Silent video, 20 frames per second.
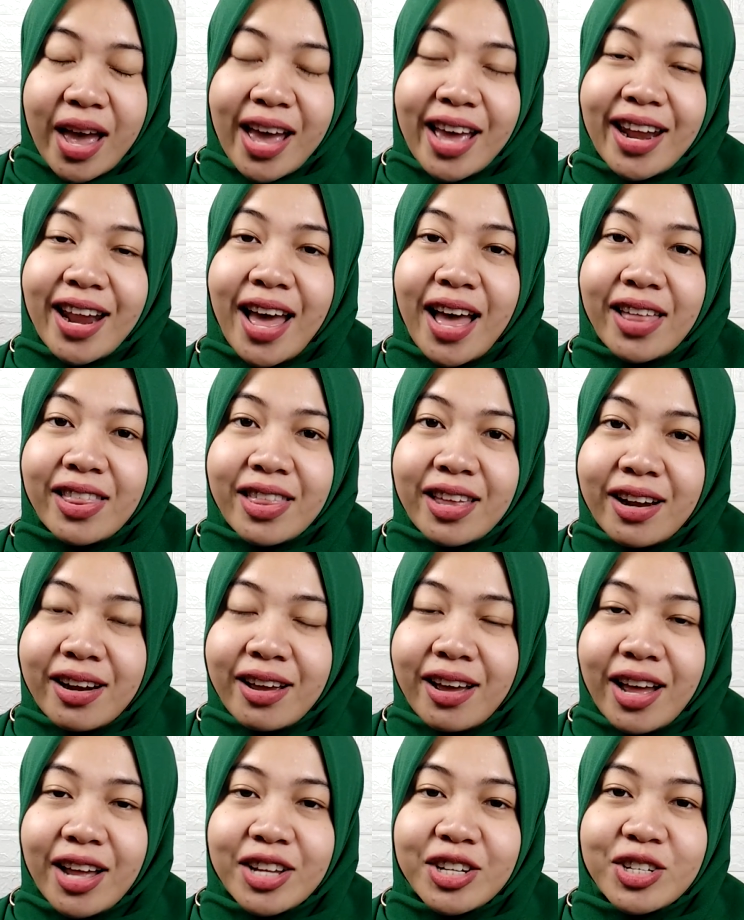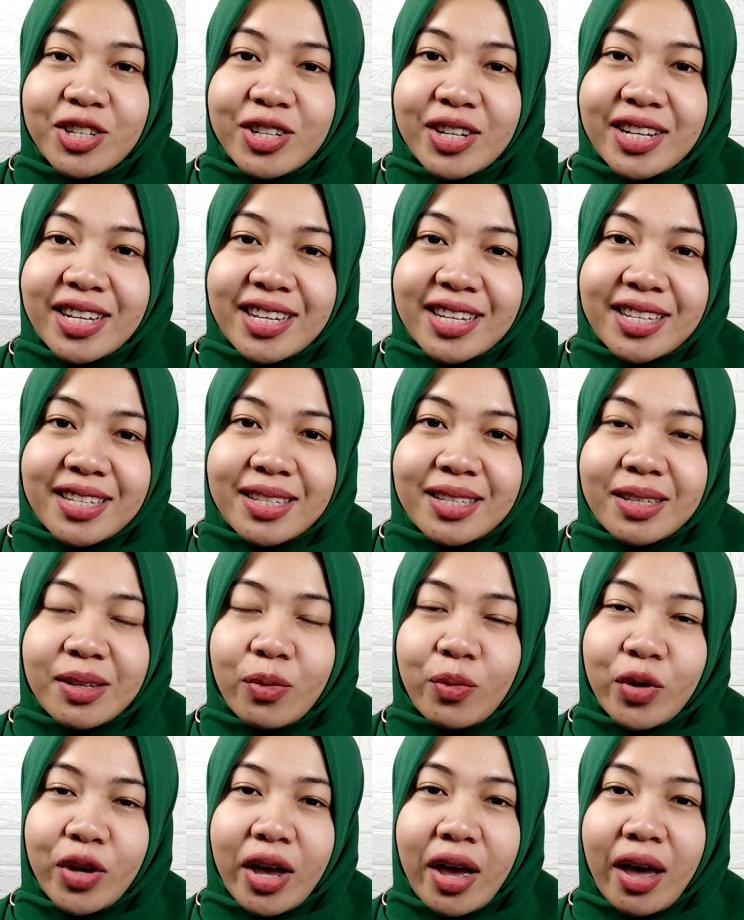and other countries
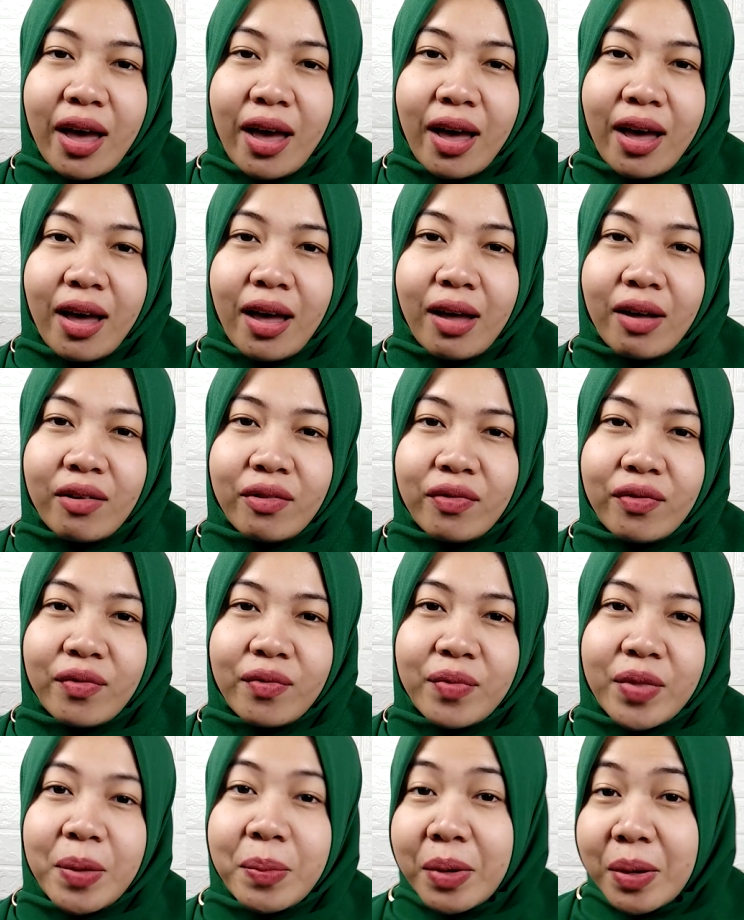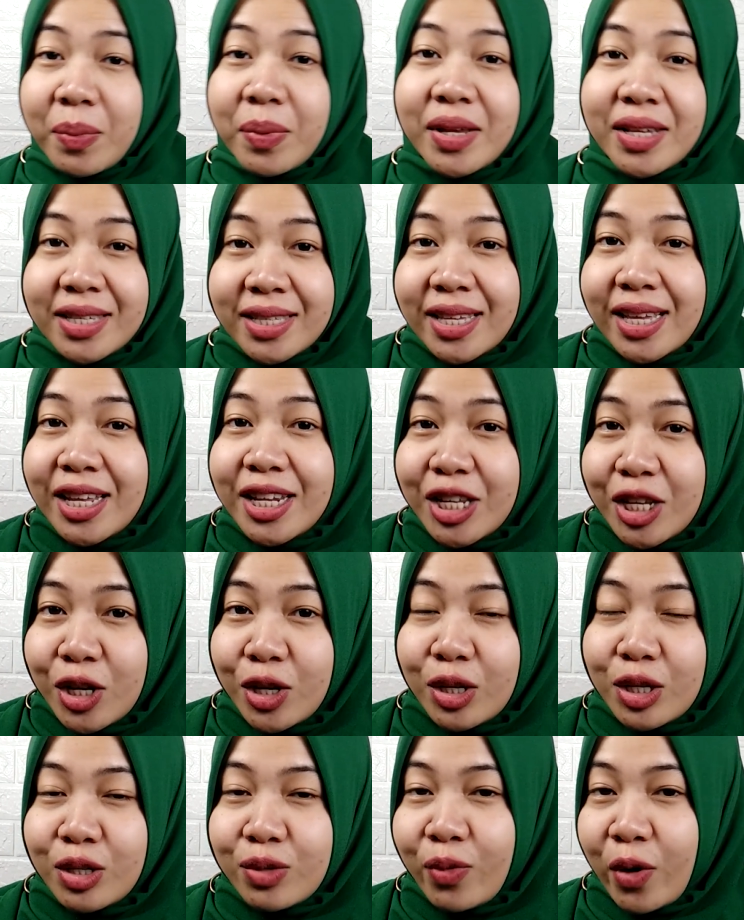we have BBC
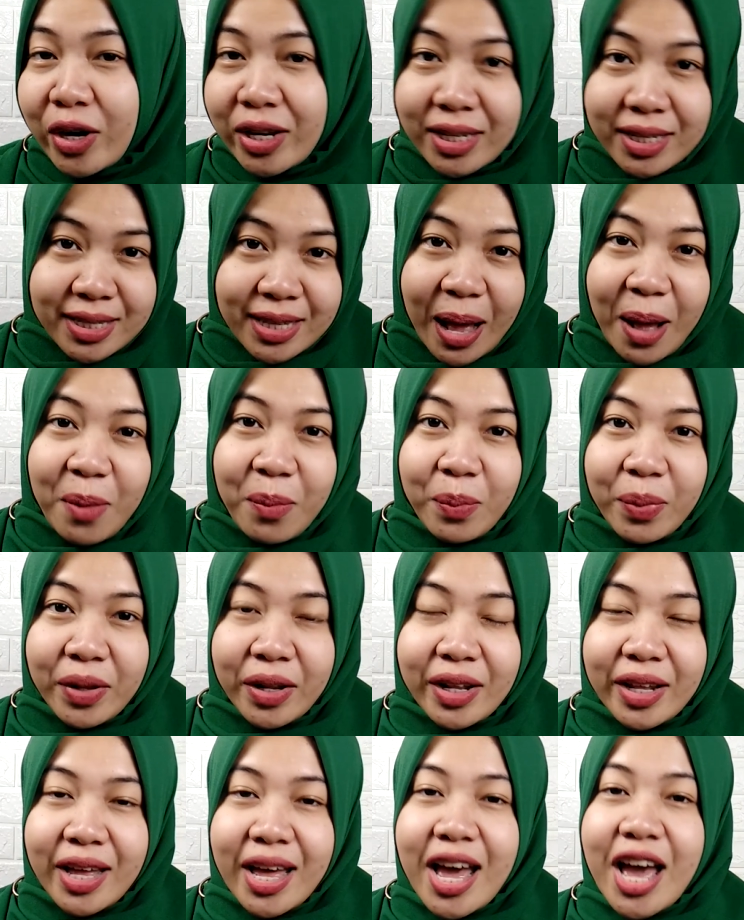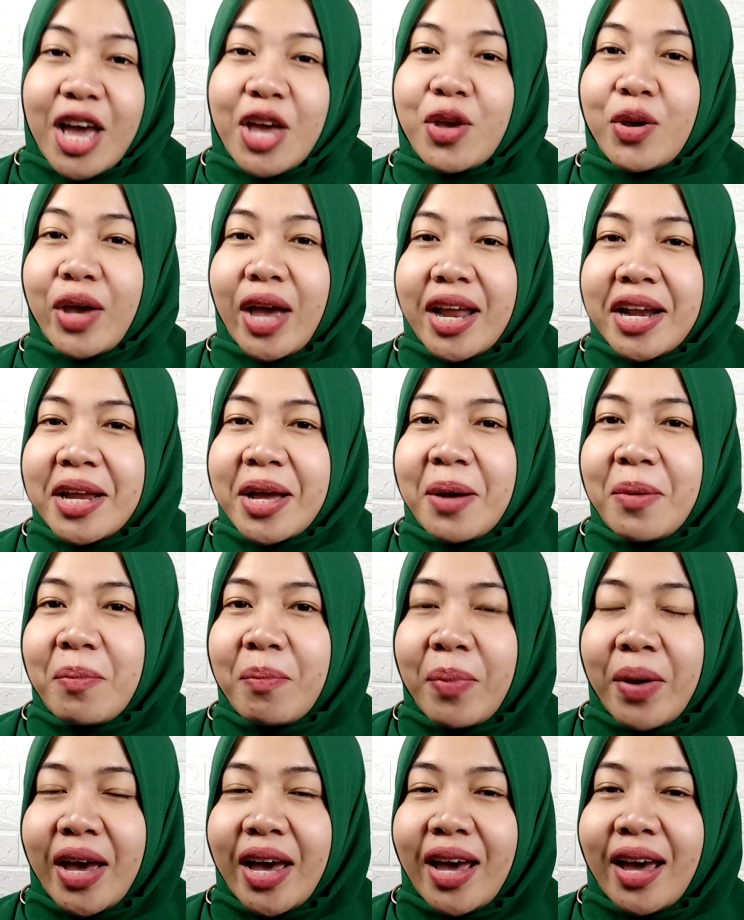News, for example. You can
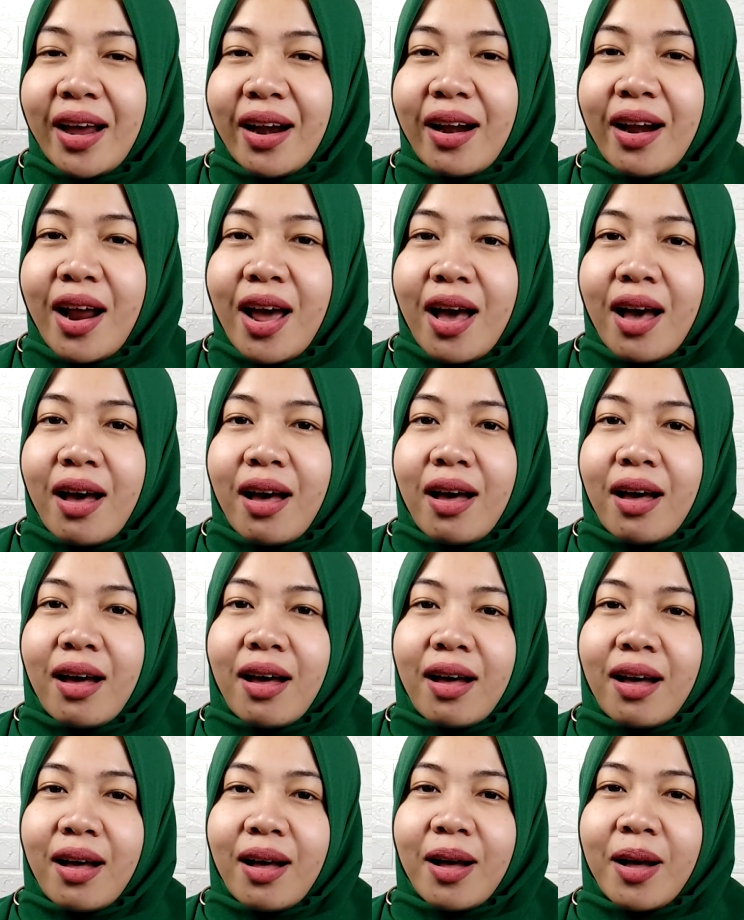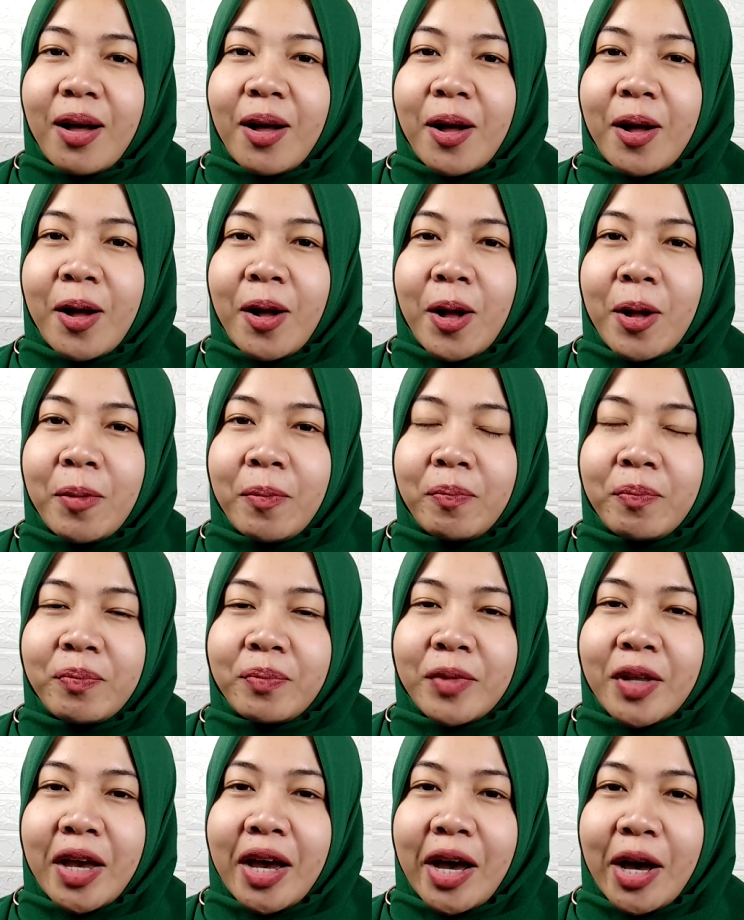compare
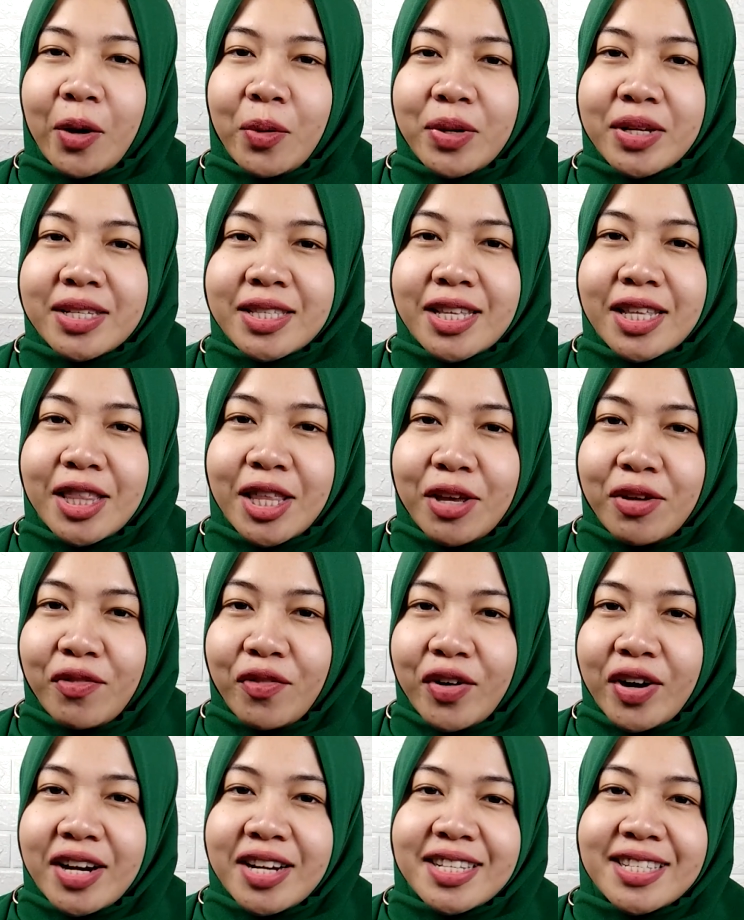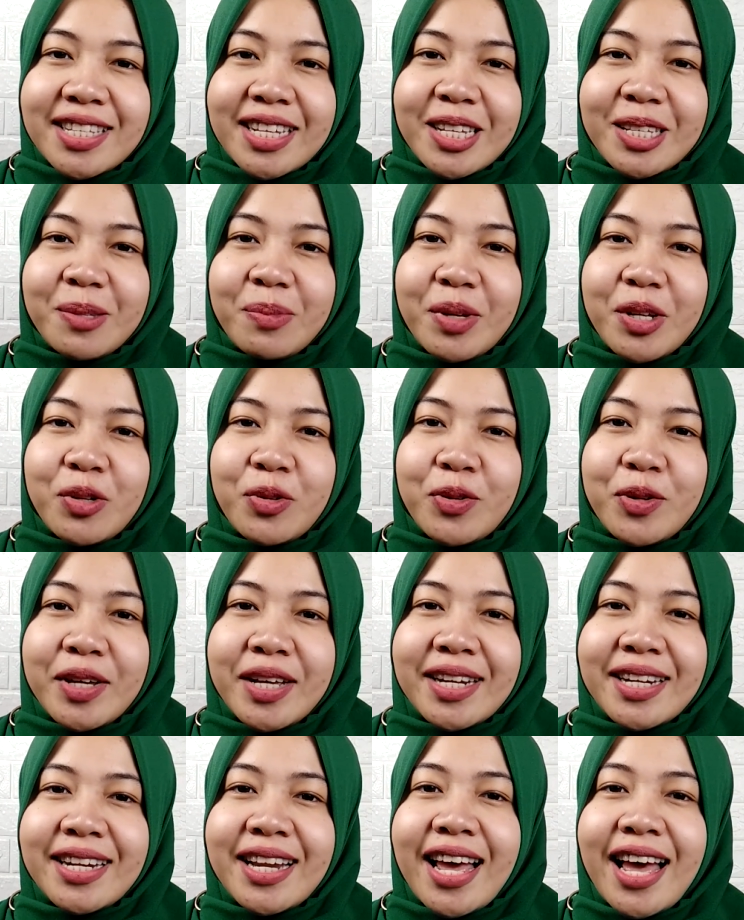how is the differences
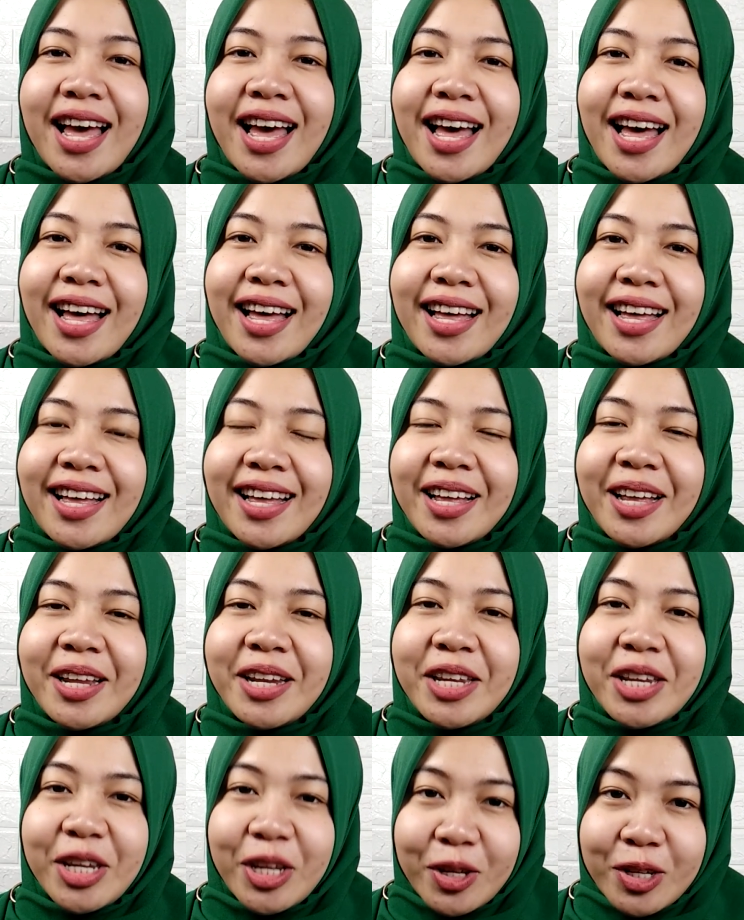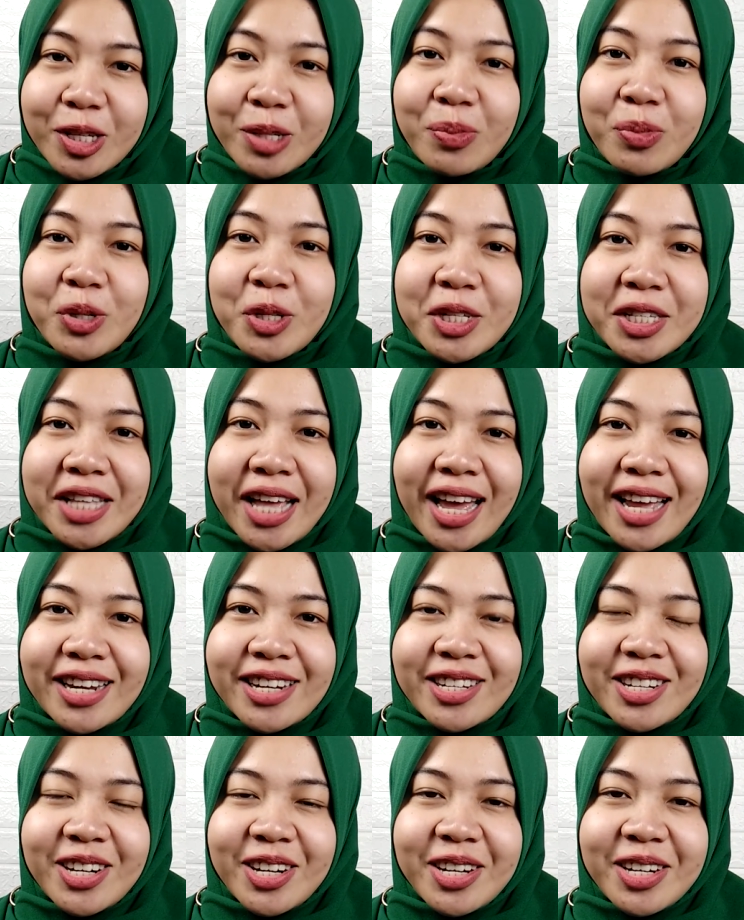between news
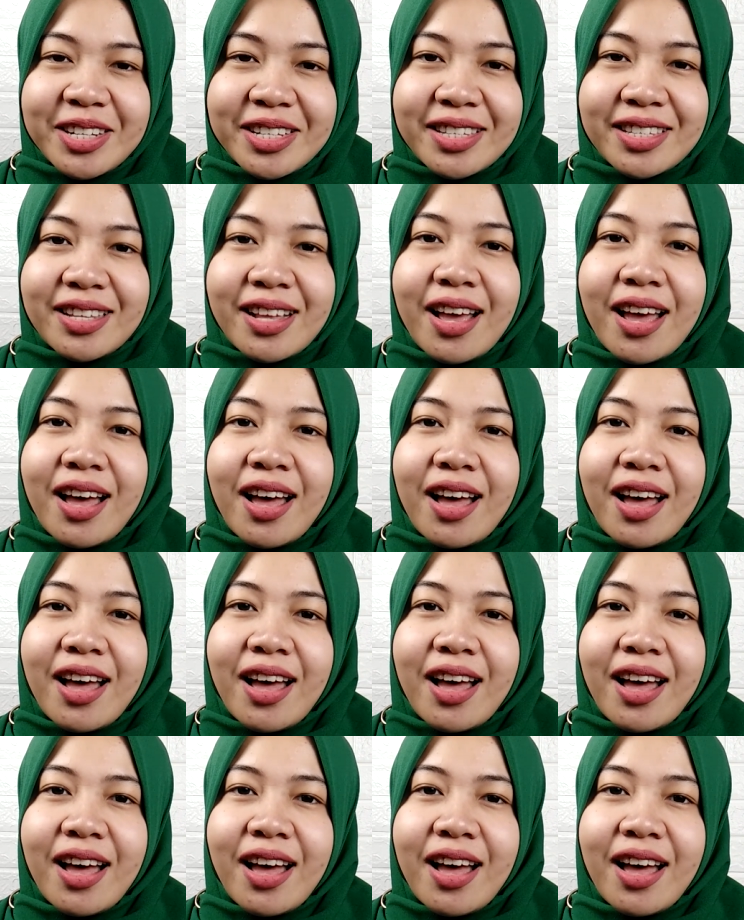presenters,